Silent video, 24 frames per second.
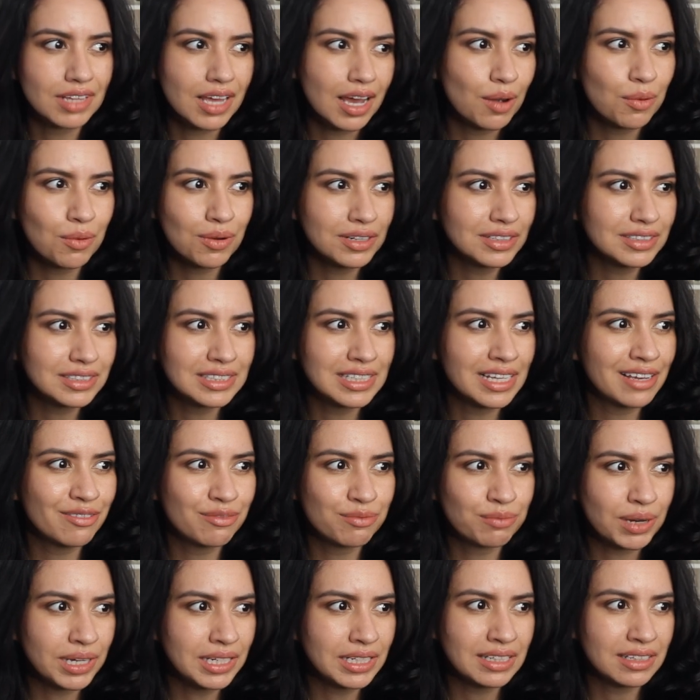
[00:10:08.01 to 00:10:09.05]
I want to save
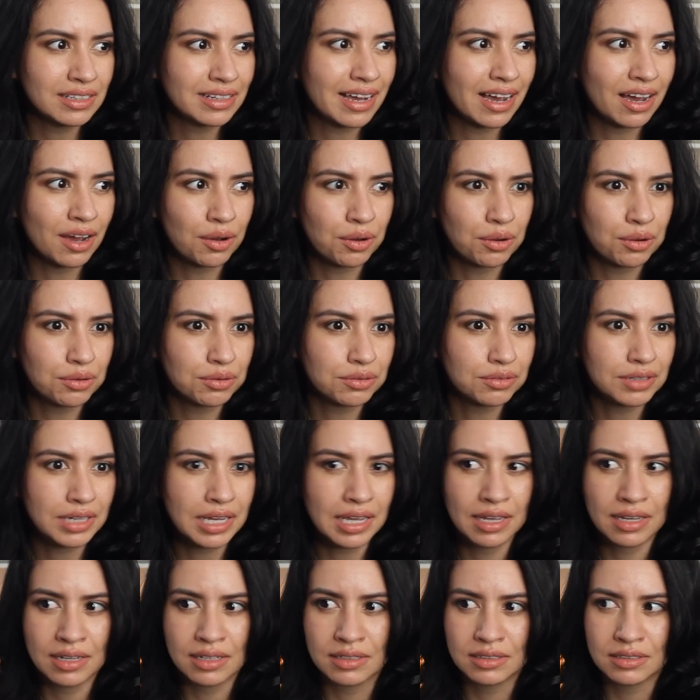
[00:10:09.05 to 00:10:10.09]
money now
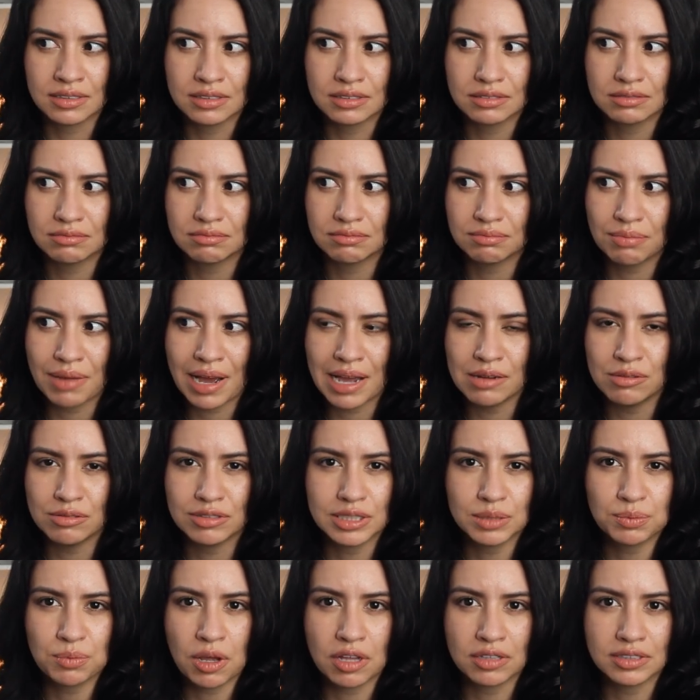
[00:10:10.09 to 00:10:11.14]
and buy
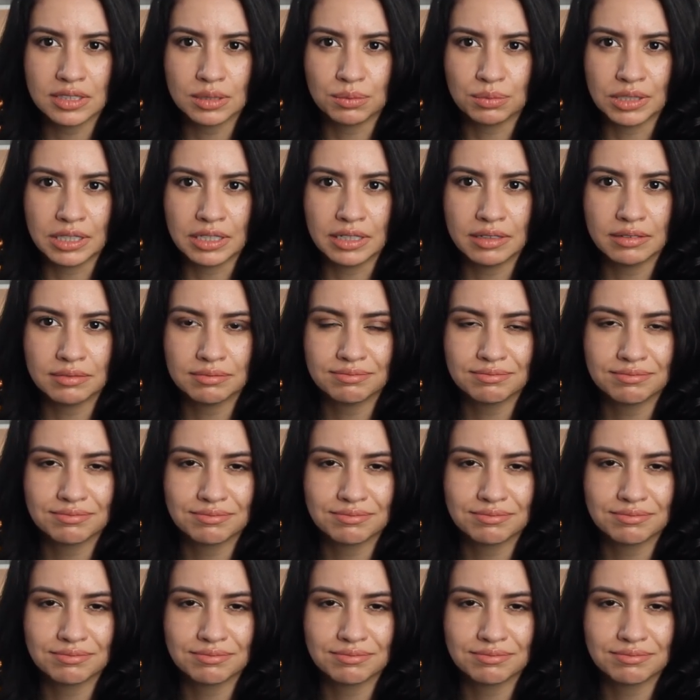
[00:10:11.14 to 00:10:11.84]
responsibly.